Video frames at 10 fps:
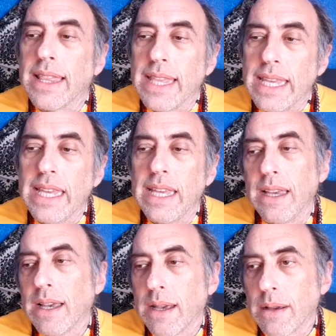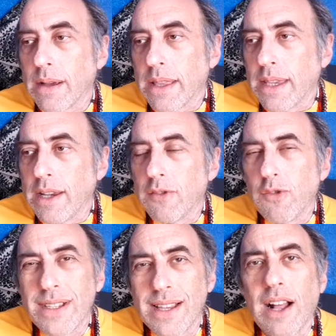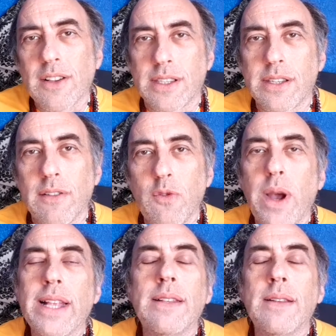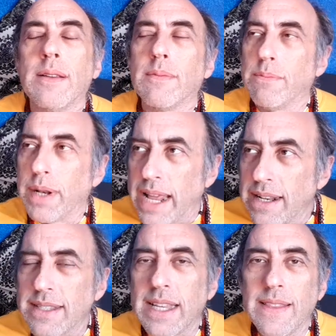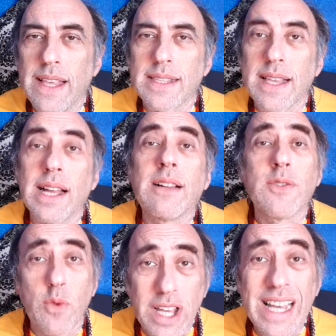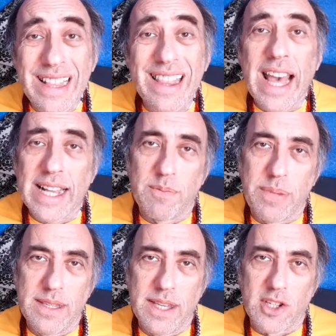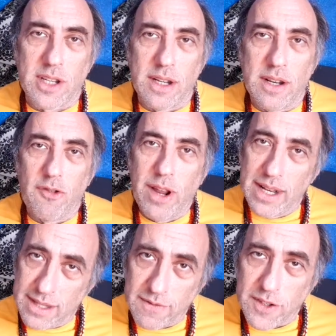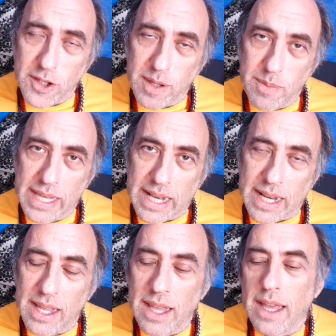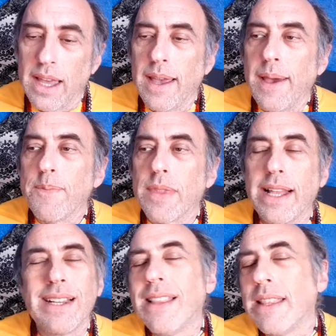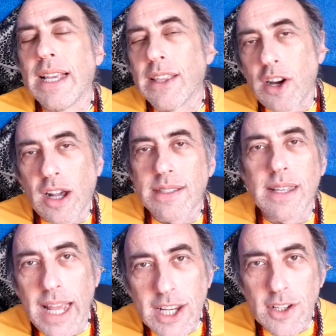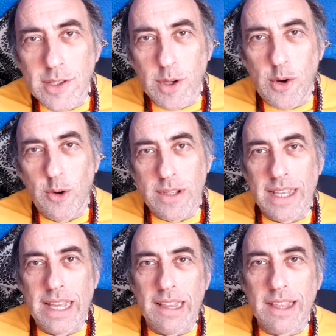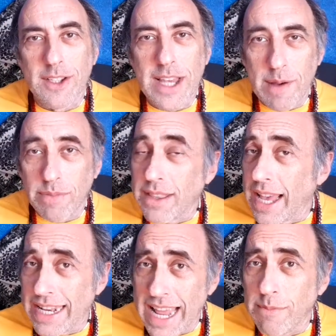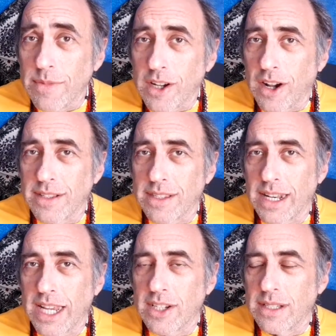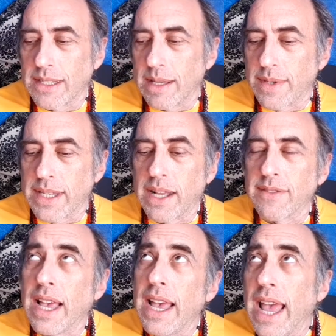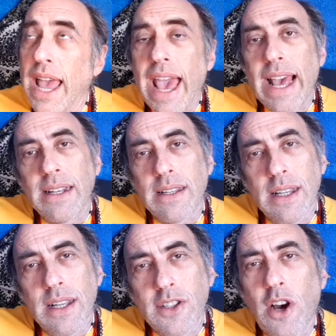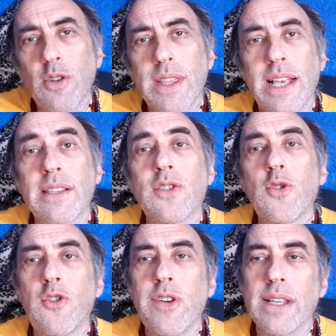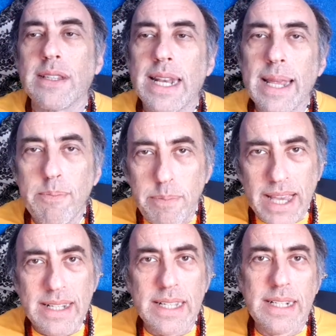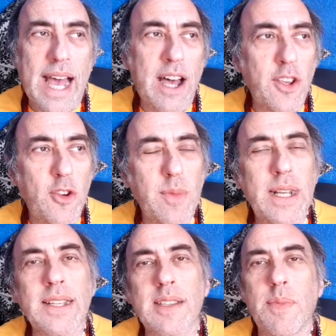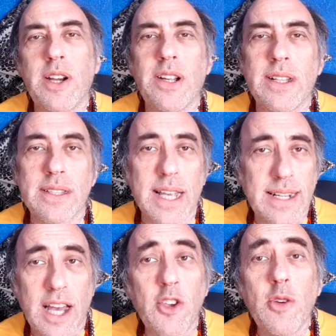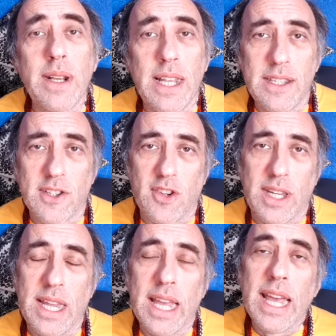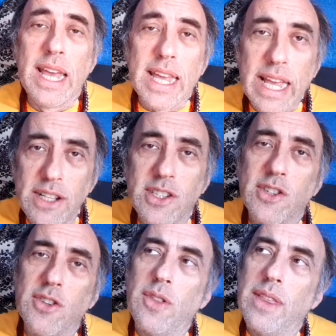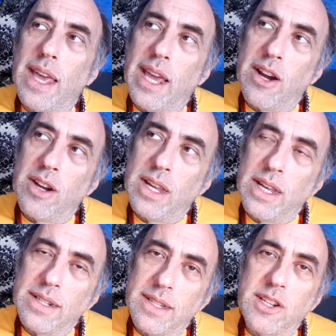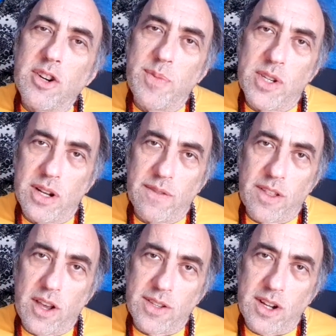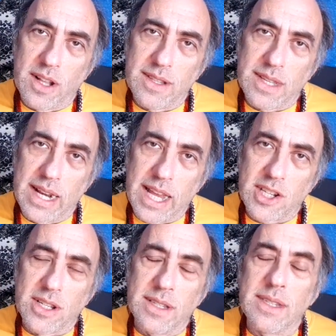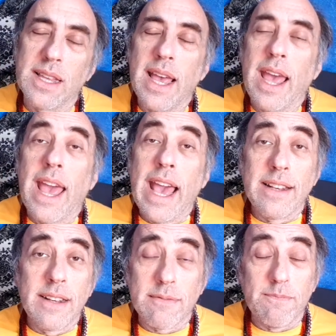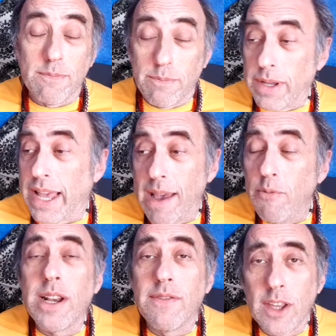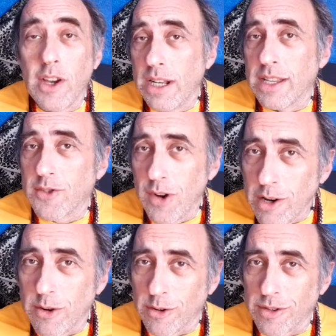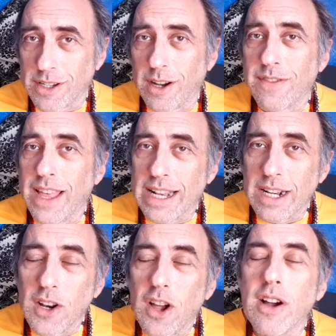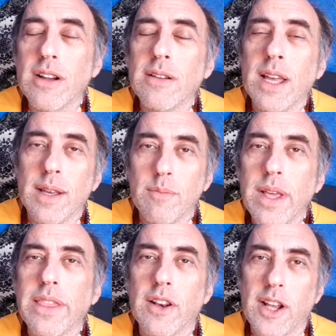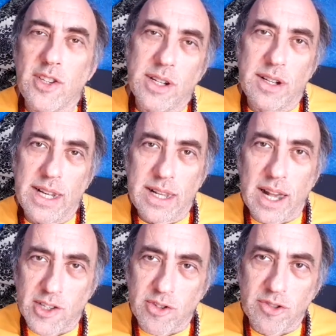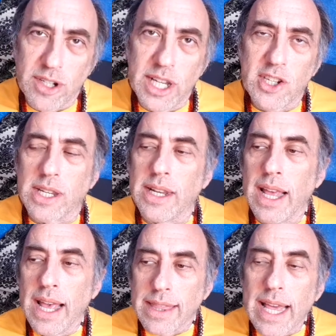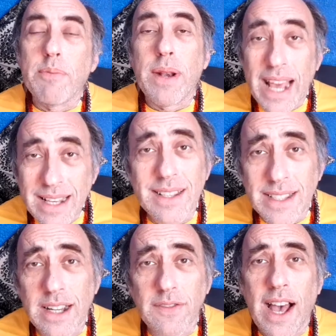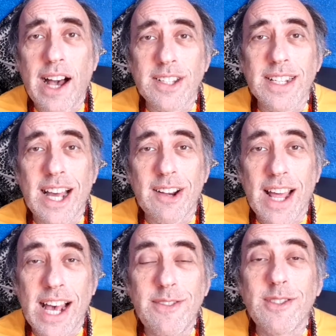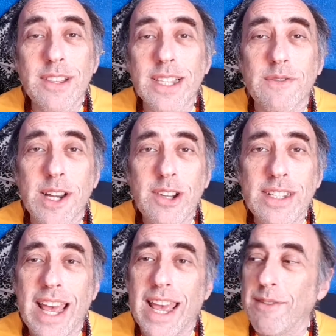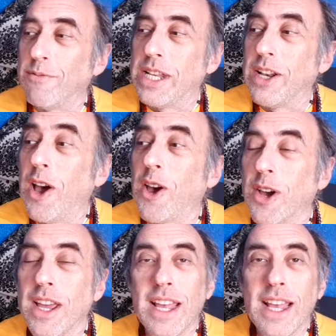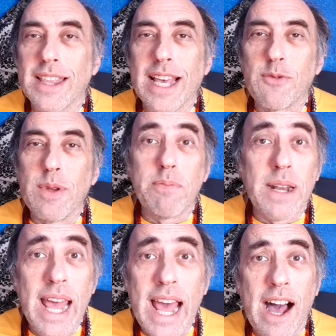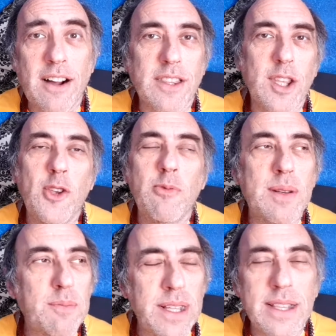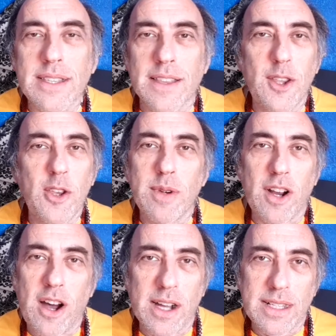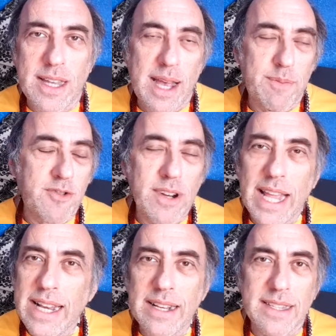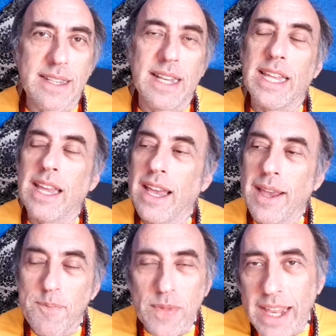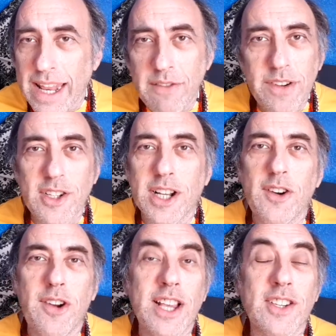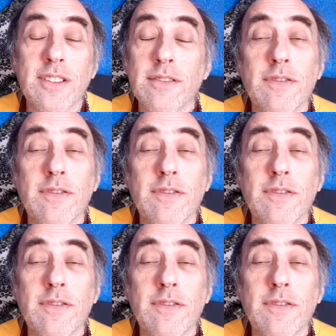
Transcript: the results of when planets in their cycles were in that position relative to the beginning. They didn't think the constellations were causing anything to happen. They named the constellations themselves and told their stories and embedded our human experience and our human history into their description of those constellations, and became one of the earliest records of that long mythological and cultural tradition that plays itself out in our lives to this very day. We know that we play out the human myths and the human archetypes relentlessly in every generation